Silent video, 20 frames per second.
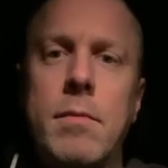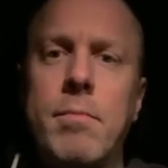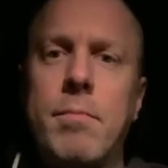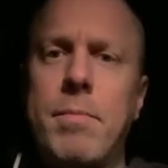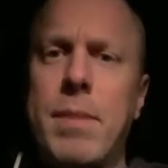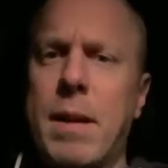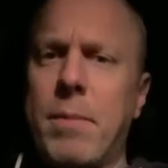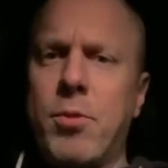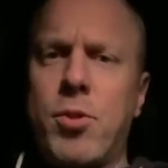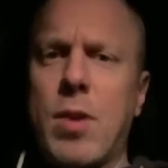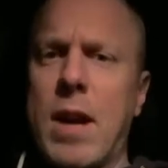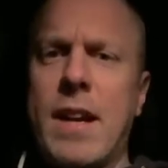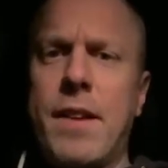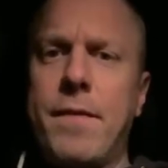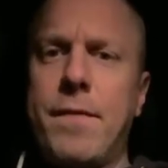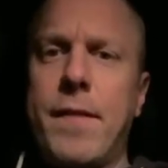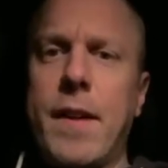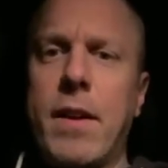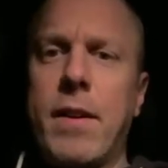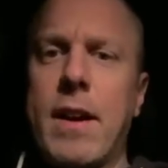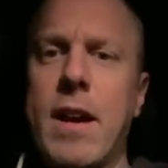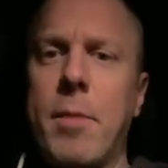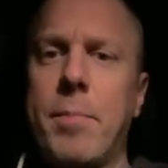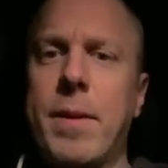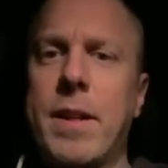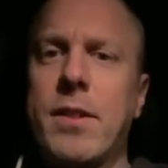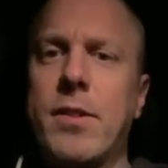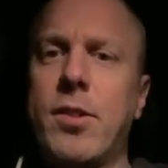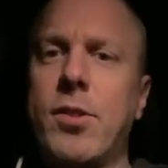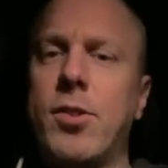But I'm trying to figure it out
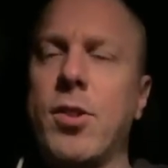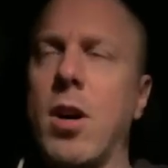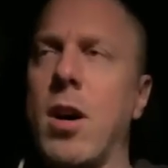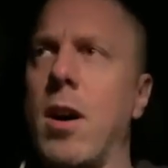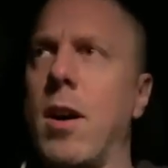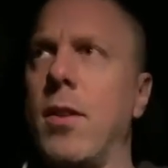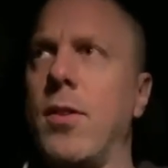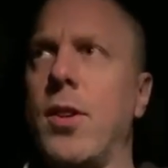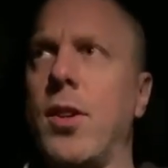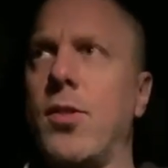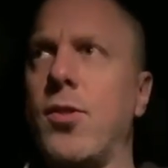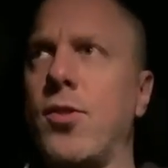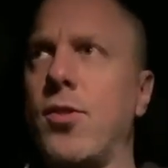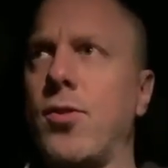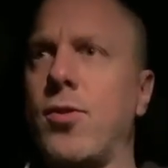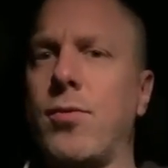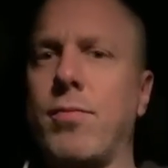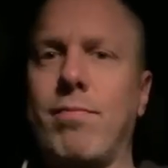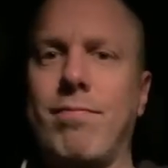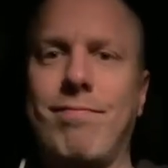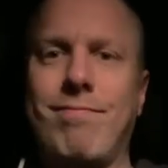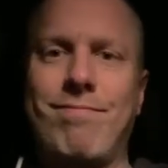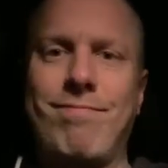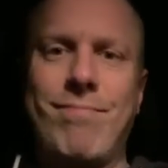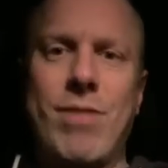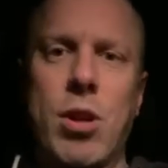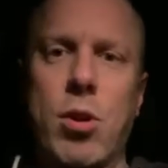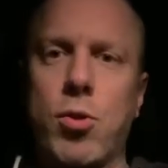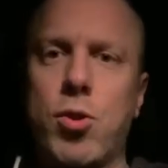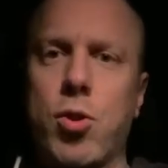because it's all this
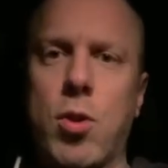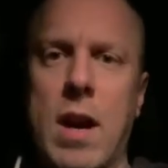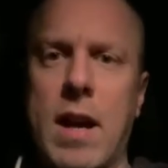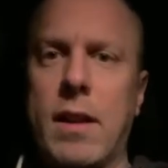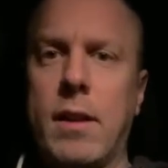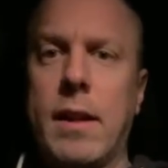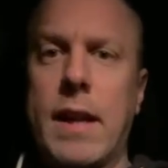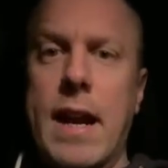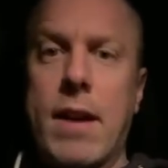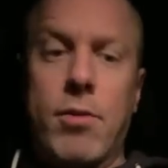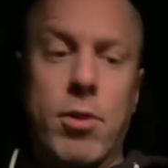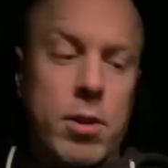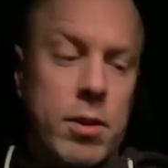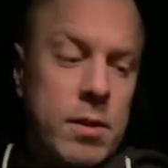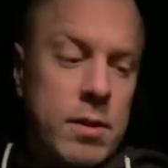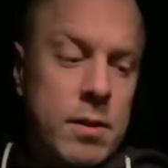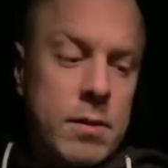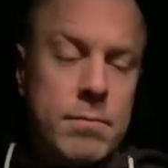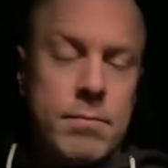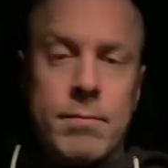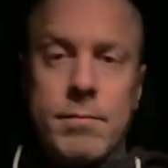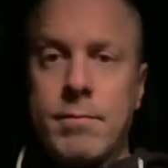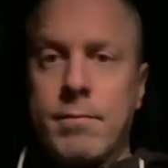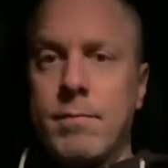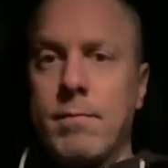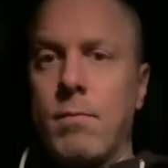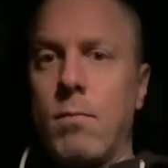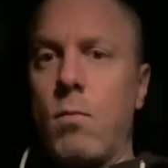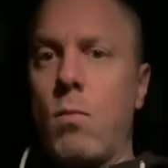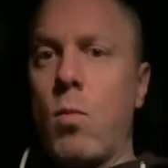you know, trial and error
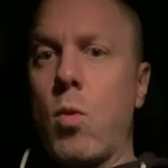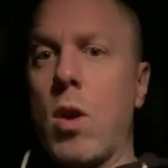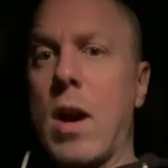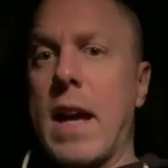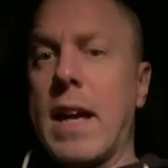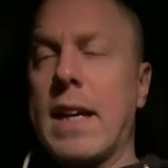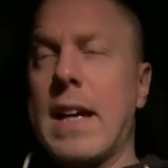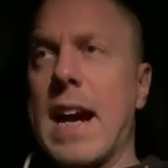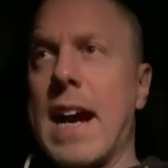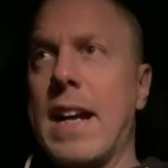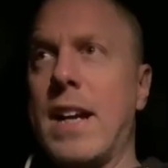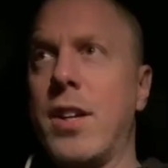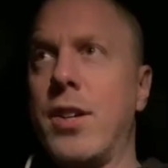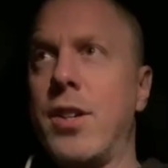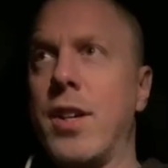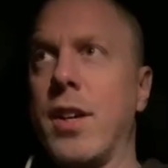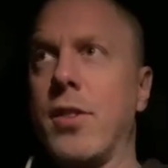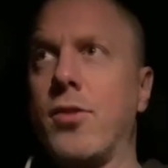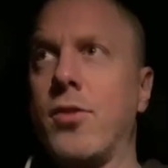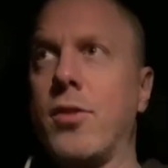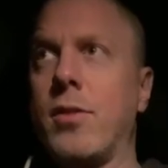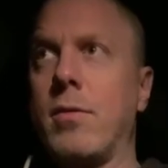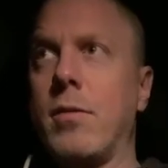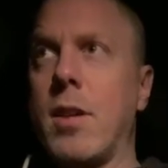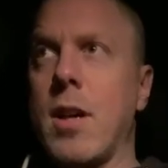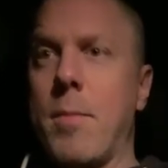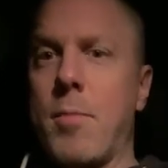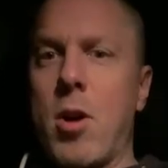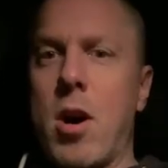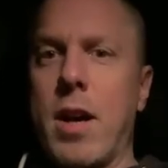where I kind of just
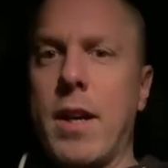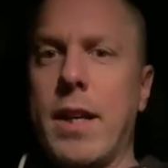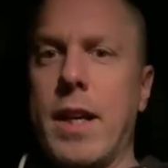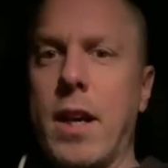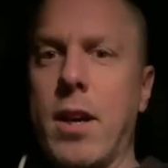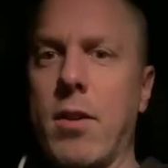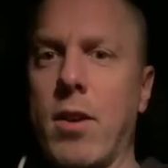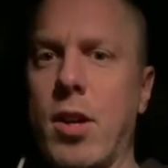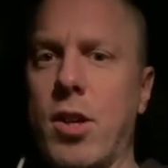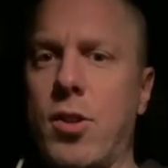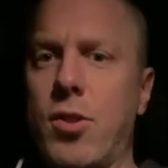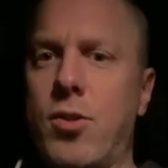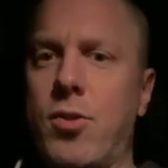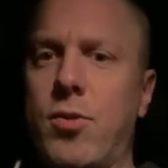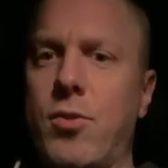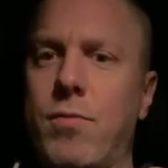come on here and